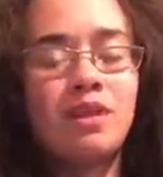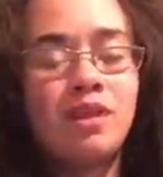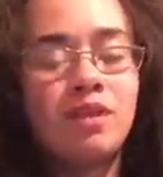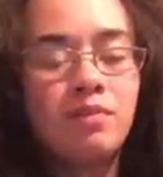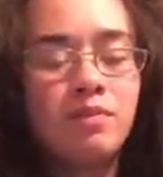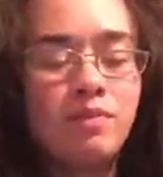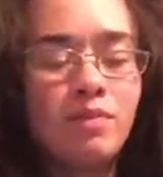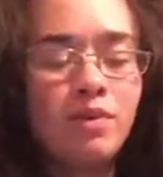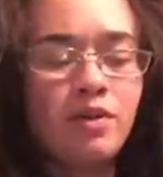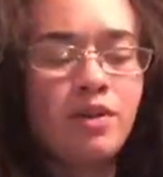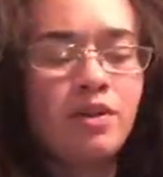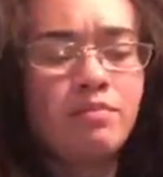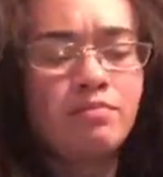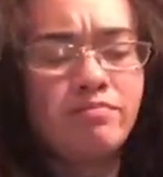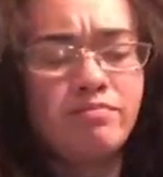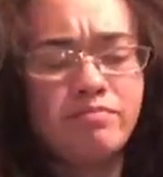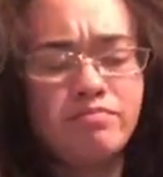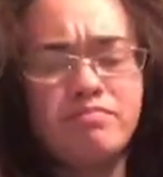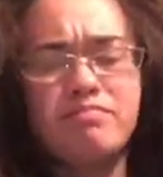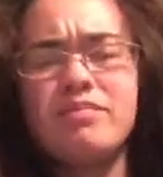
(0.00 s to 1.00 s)

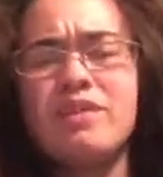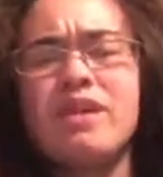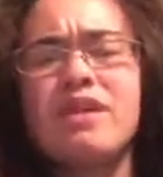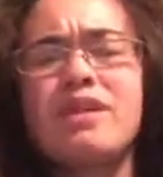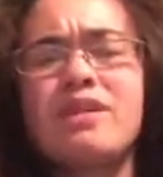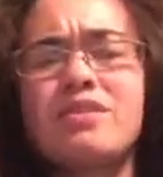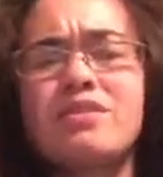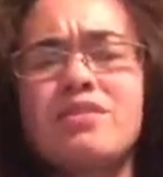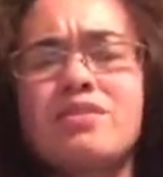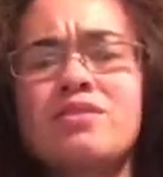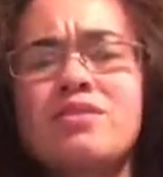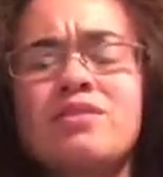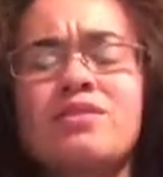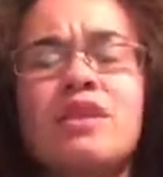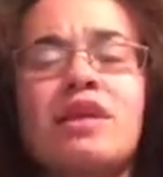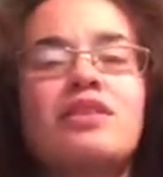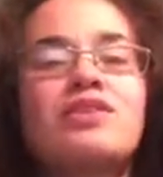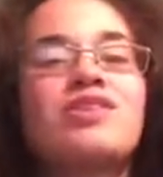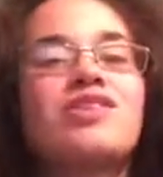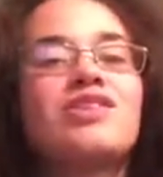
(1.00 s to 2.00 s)
I guess
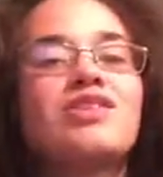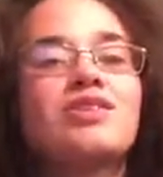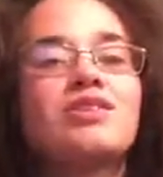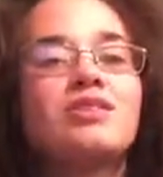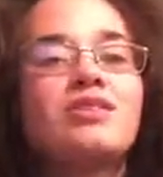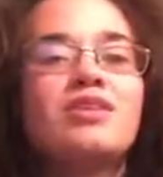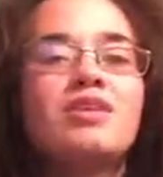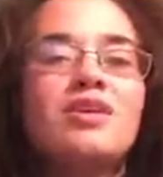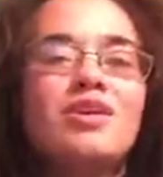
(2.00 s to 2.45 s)
last year,